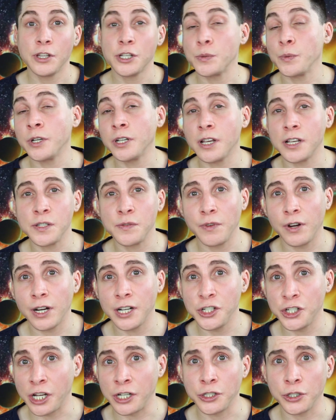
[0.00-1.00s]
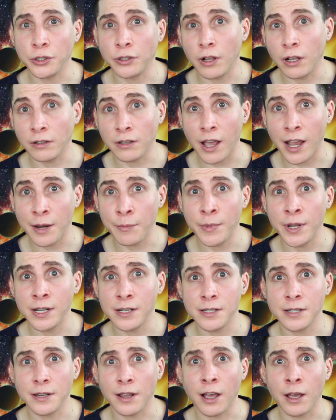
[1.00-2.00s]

This one does very gentle alignment.